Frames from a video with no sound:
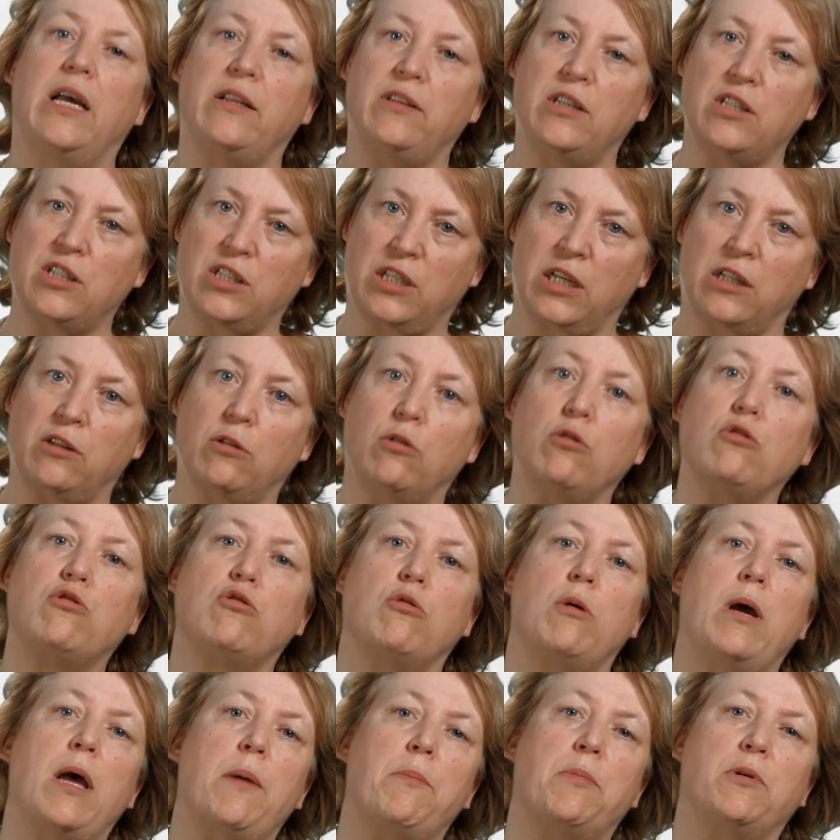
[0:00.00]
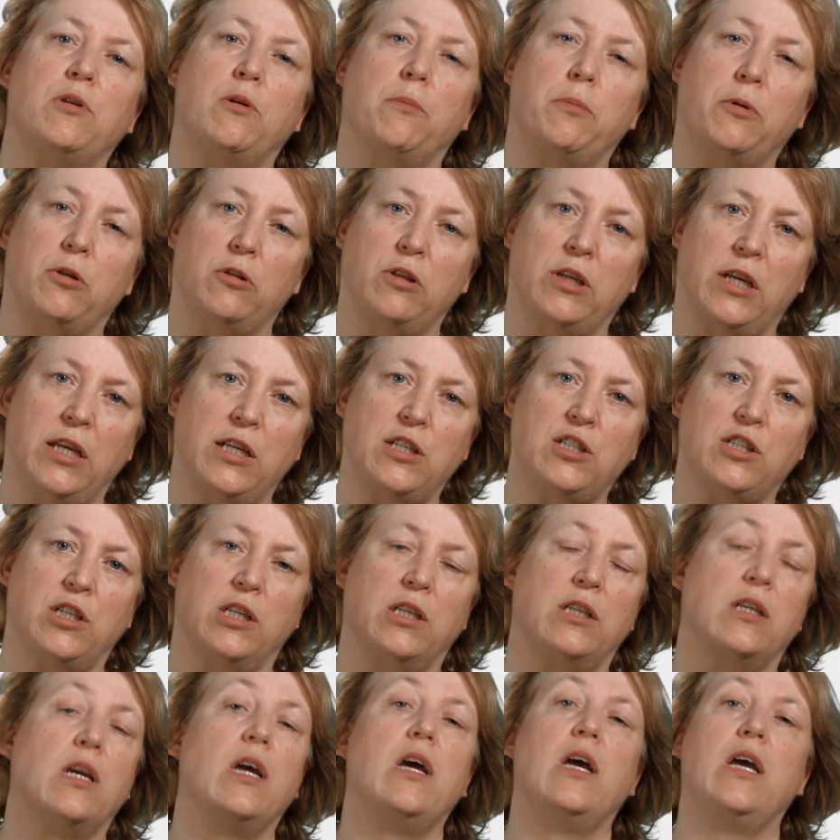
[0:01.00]
and this can also happen upon
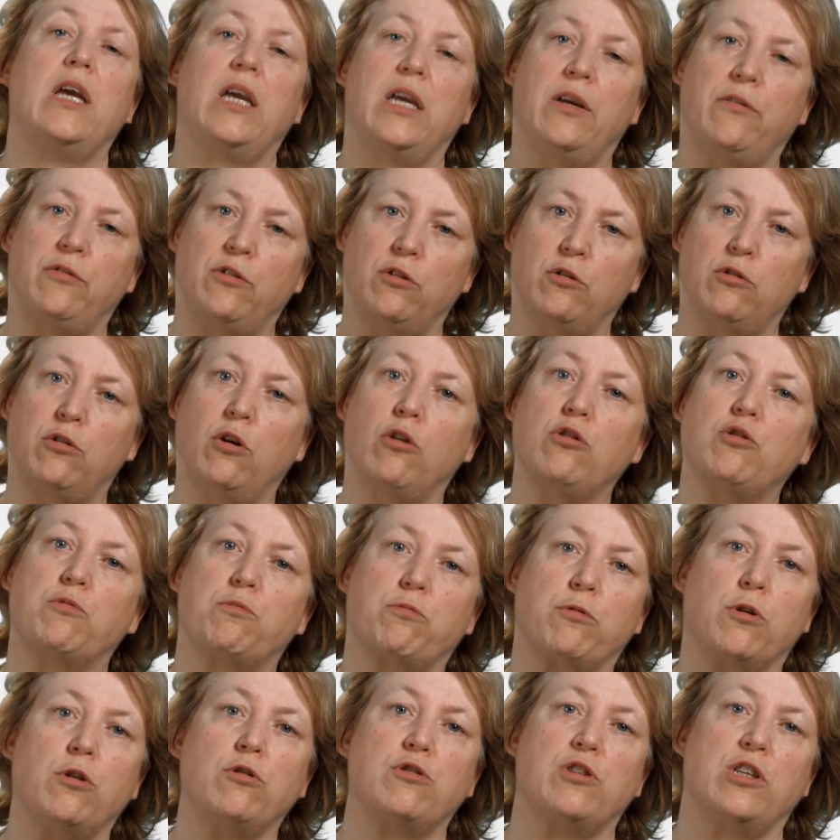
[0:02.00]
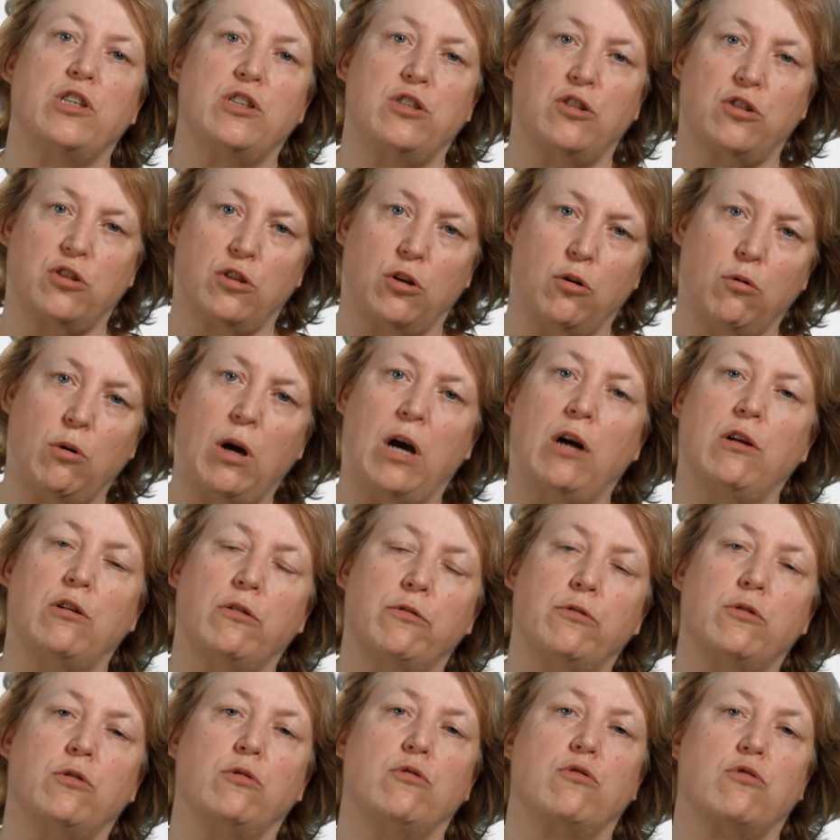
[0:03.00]
aging. If you you those processes go out
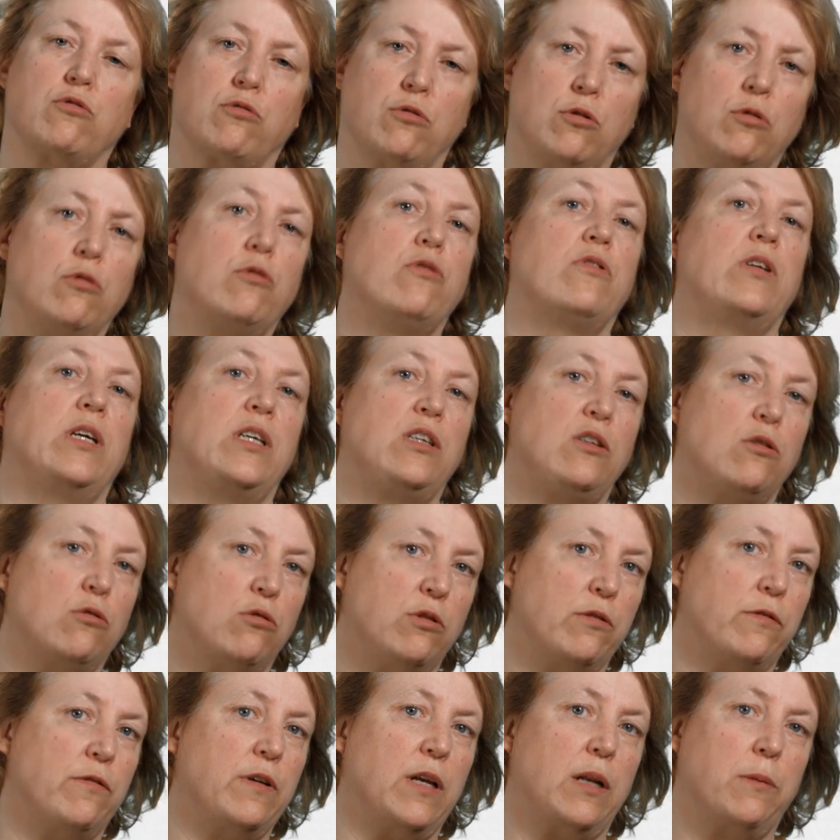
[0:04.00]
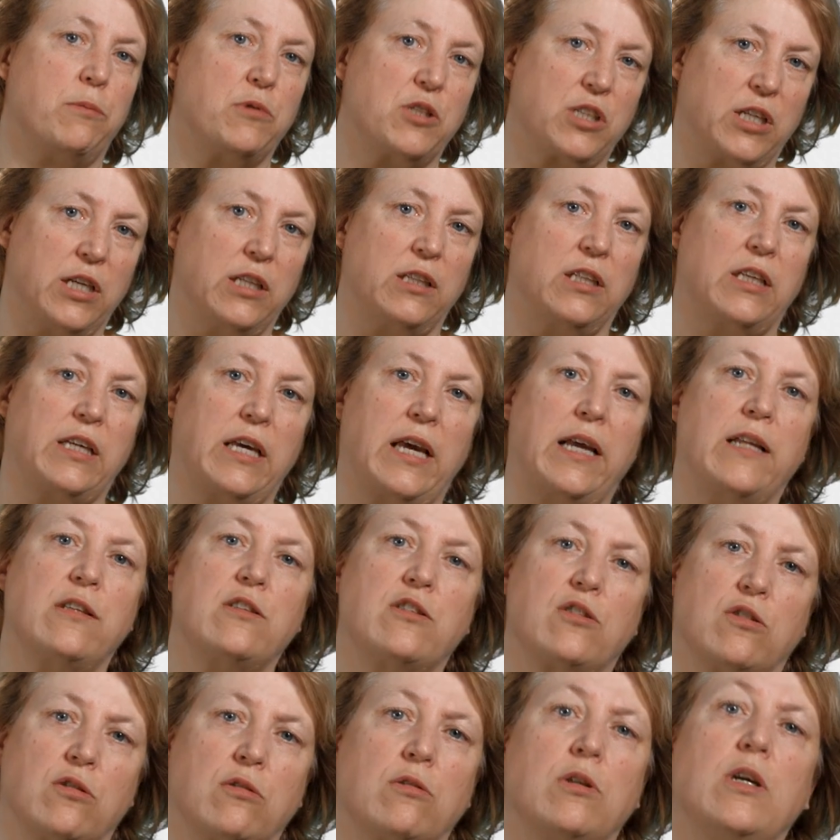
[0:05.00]
of control, then you develop skin
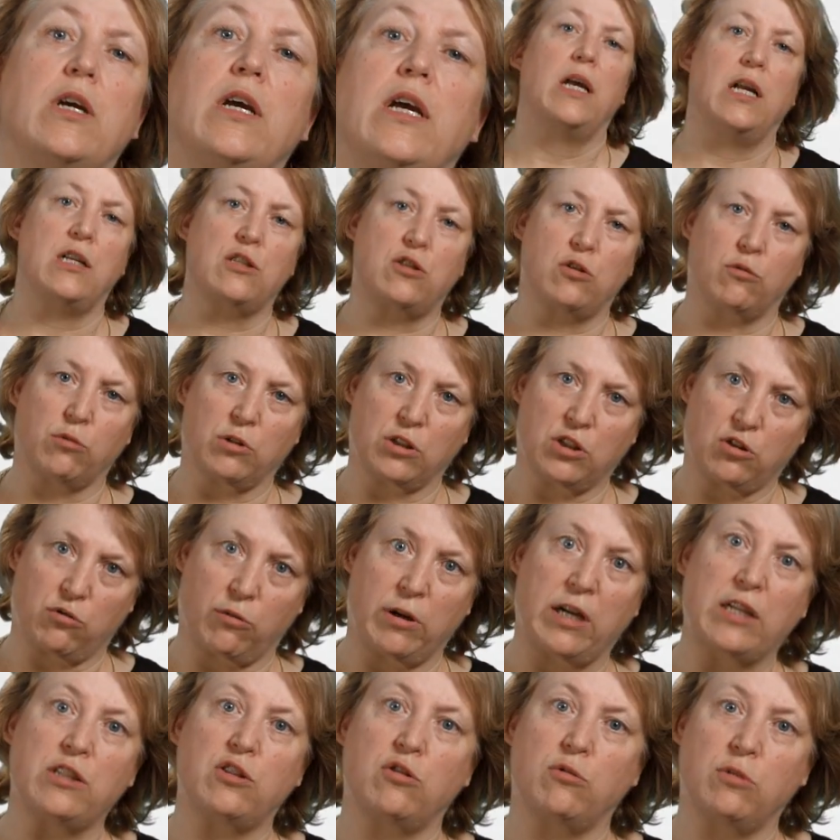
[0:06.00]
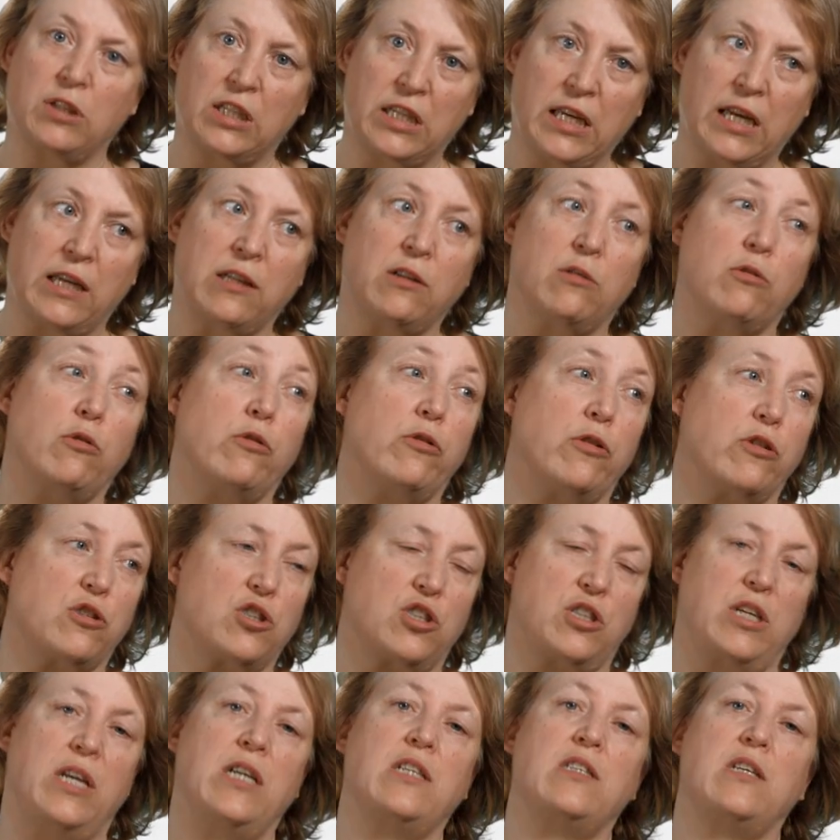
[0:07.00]
cancer. And so we're trying to again
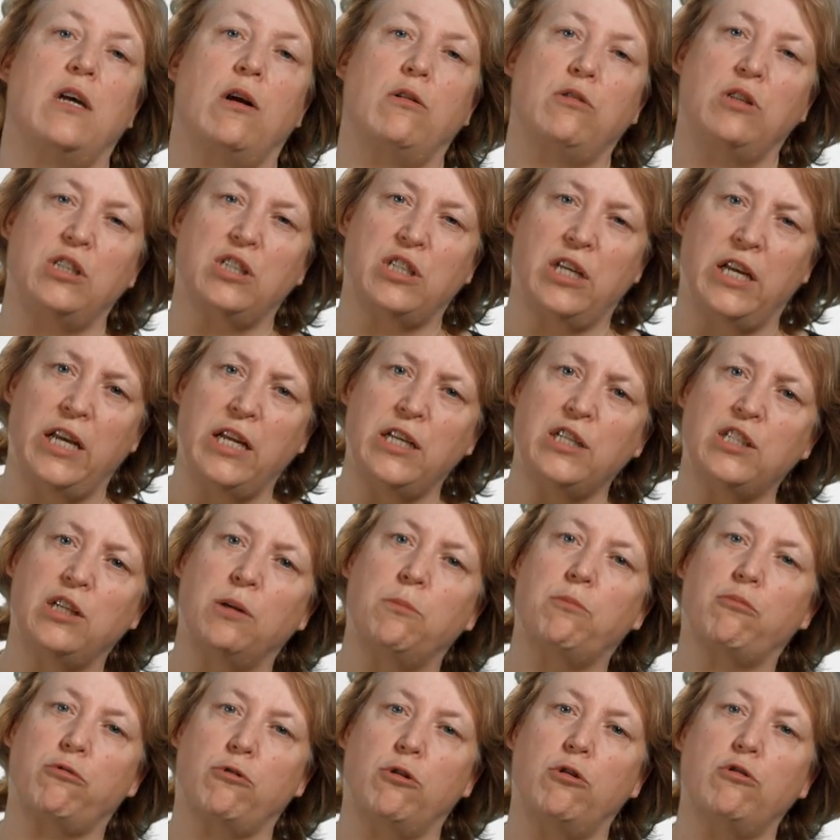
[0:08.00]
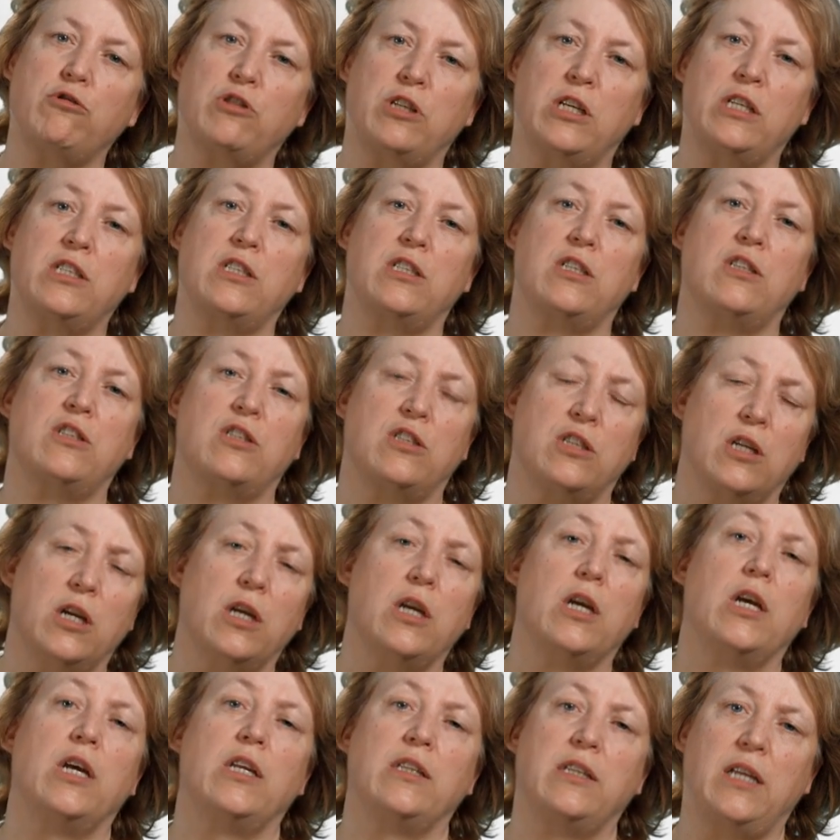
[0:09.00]
understand how these aging processes
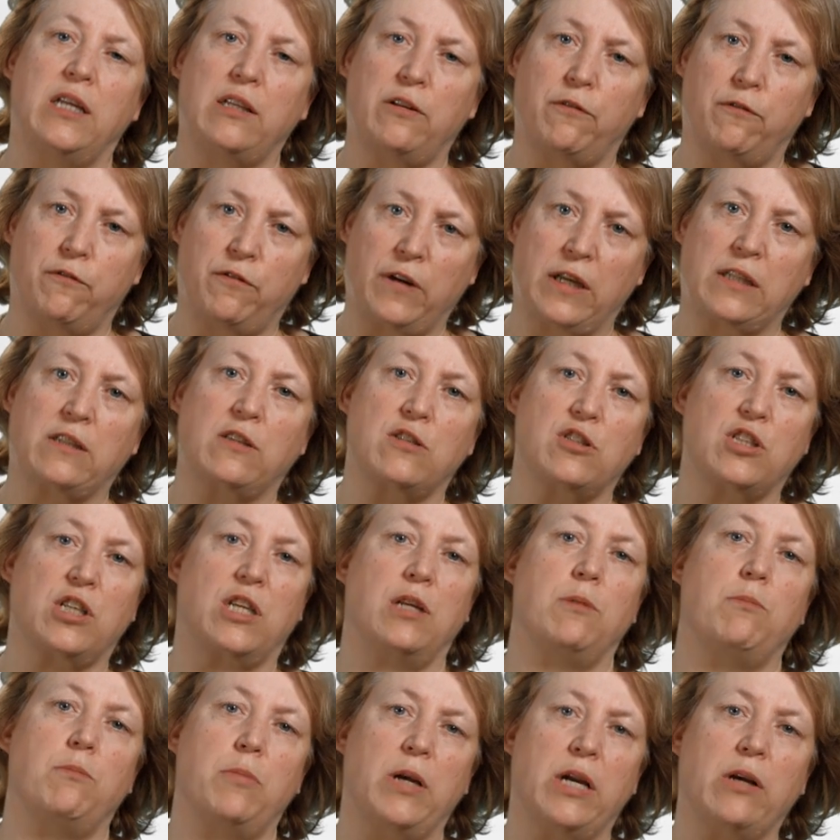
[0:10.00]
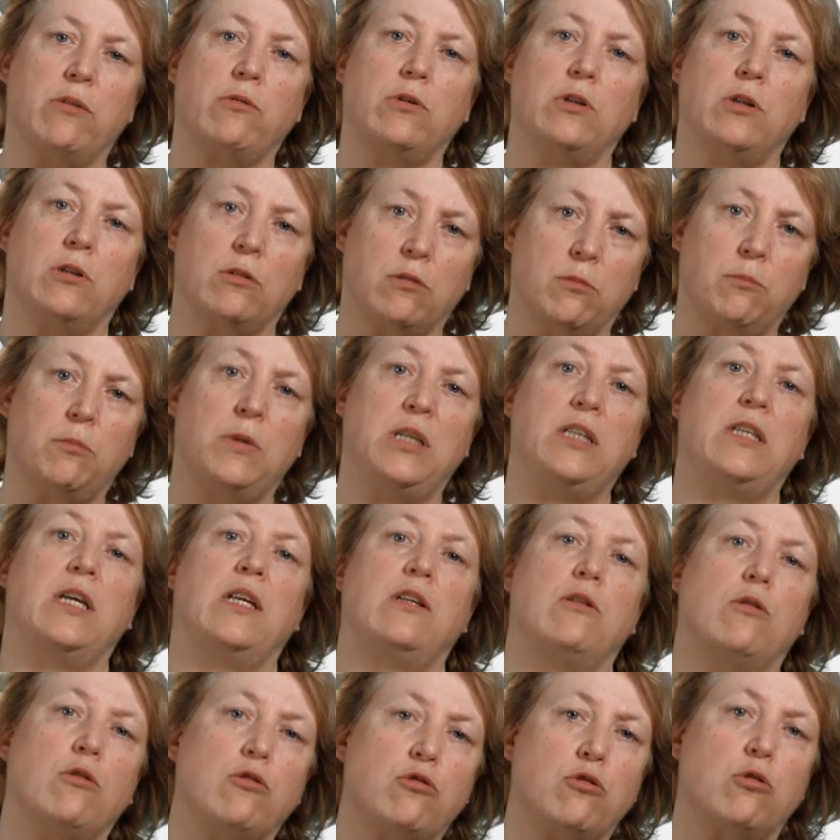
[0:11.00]
that affect the skin barrier may
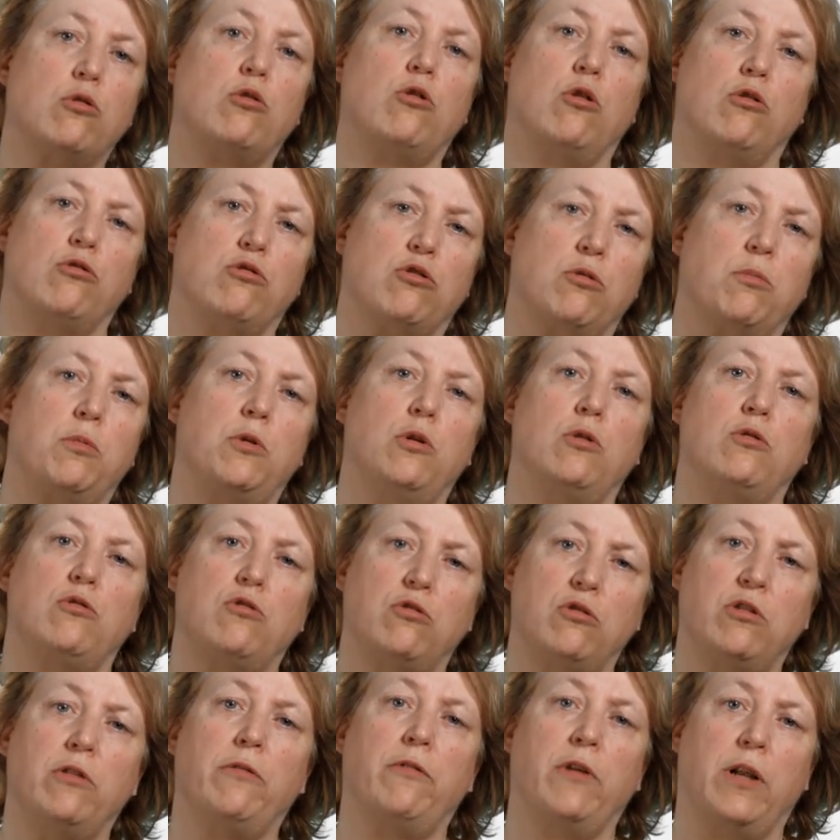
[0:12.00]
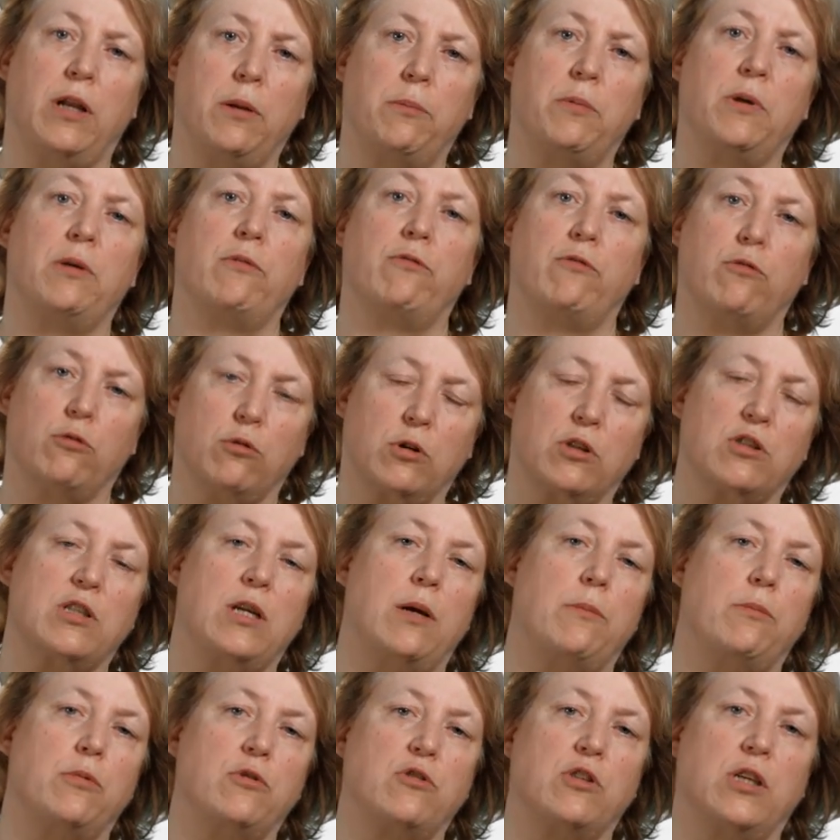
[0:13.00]
then also contribute to developing, for
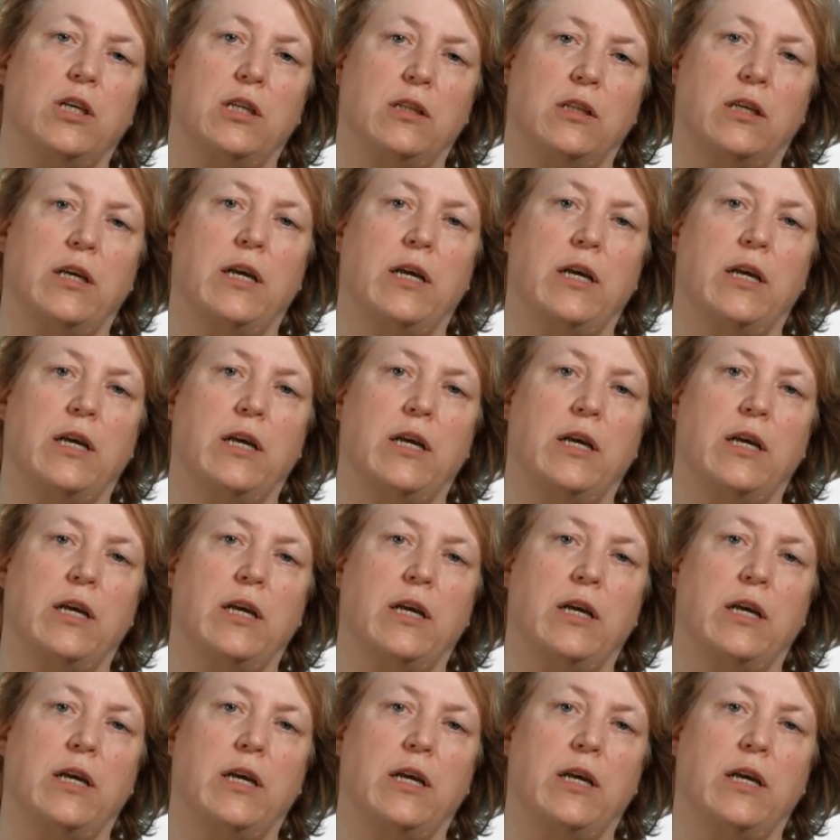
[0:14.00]
example, skin